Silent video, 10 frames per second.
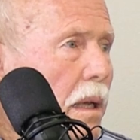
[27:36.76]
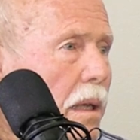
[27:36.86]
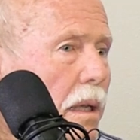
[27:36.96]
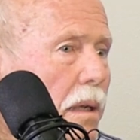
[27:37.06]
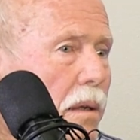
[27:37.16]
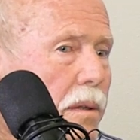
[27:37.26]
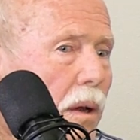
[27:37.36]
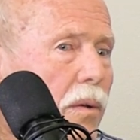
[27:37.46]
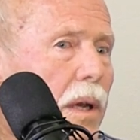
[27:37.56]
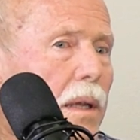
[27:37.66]
And the
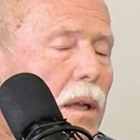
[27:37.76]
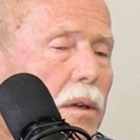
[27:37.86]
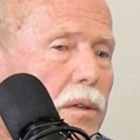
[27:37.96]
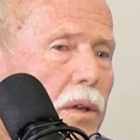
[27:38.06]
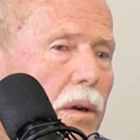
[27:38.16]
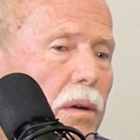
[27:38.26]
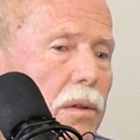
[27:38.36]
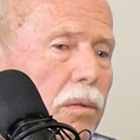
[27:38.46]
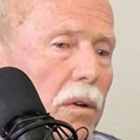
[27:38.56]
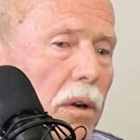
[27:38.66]

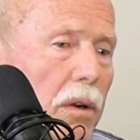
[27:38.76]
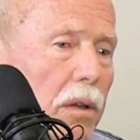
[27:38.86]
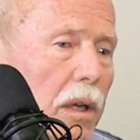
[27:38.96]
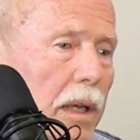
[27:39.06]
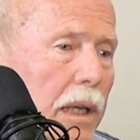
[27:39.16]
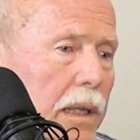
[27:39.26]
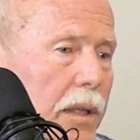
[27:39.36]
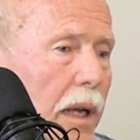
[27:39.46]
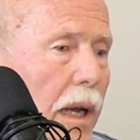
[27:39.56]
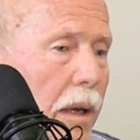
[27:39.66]
Luceros were on the
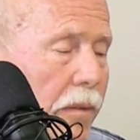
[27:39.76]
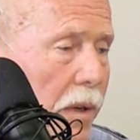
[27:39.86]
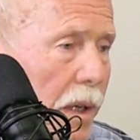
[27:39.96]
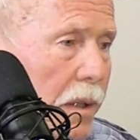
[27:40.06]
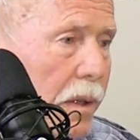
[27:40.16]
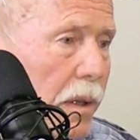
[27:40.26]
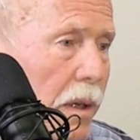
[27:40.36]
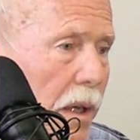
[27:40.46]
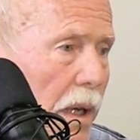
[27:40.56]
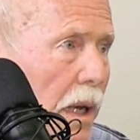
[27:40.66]
east side of us.
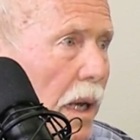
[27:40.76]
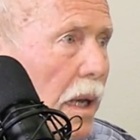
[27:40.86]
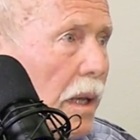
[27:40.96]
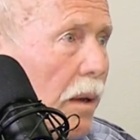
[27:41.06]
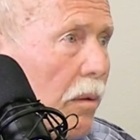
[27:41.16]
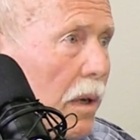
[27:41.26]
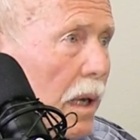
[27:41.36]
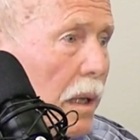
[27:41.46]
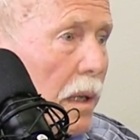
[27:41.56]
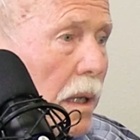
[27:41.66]
They were
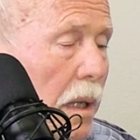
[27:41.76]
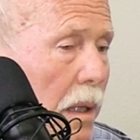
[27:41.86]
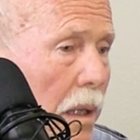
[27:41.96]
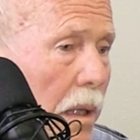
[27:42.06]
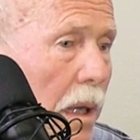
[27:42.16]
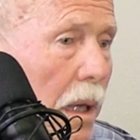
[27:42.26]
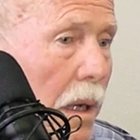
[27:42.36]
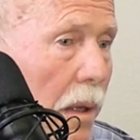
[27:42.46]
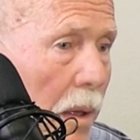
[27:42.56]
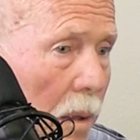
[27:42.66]
down in kind
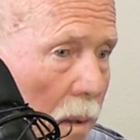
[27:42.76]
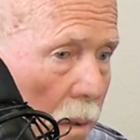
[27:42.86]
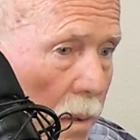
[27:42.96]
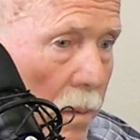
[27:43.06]
of the